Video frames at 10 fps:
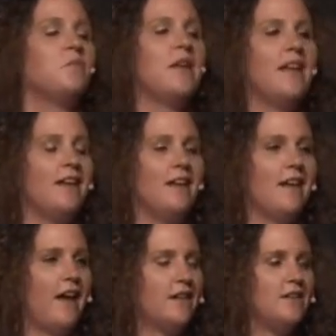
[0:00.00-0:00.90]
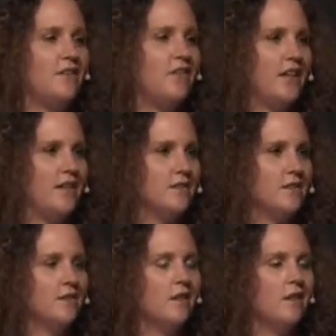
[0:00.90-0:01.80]
competing in
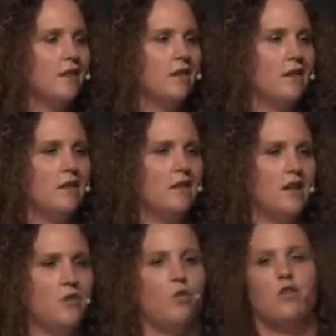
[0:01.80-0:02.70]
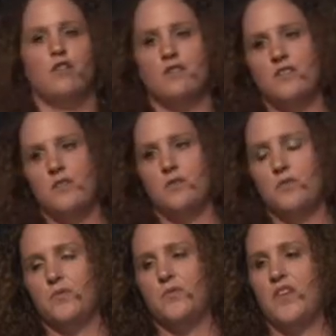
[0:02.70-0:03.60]
activities in order
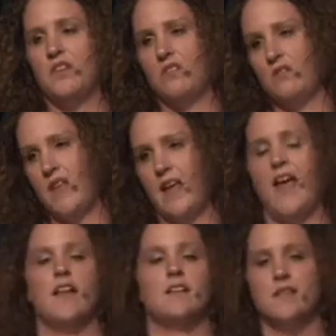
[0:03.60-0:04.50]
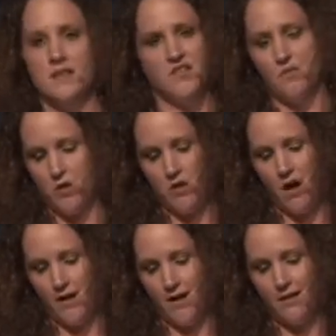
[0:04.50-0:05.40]
to feel like I had a sense of
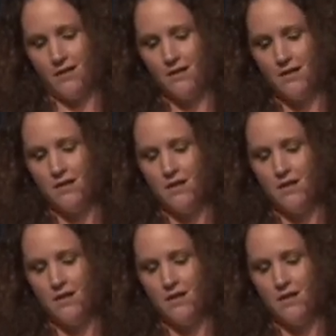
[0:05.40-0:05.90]
belonging.